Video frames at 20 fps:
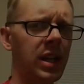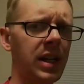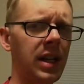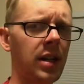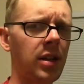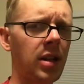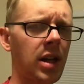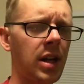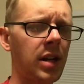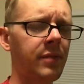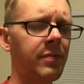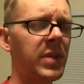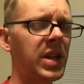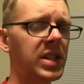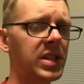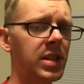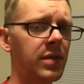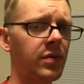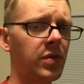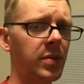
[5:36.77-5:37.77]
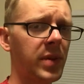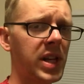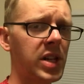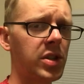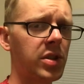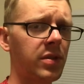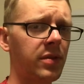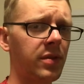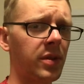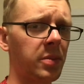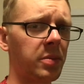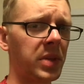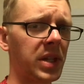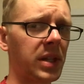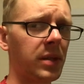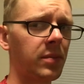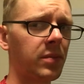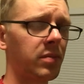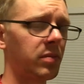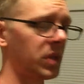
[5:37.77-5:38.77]
to get a lot of mixed information from
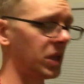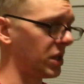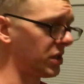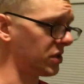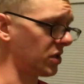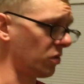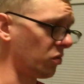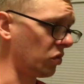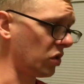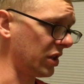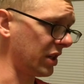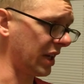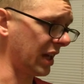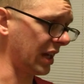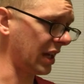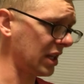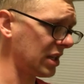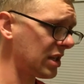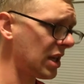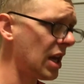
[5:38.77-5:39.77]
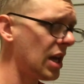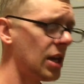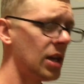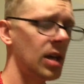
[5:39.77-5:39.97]
me, because on one hand,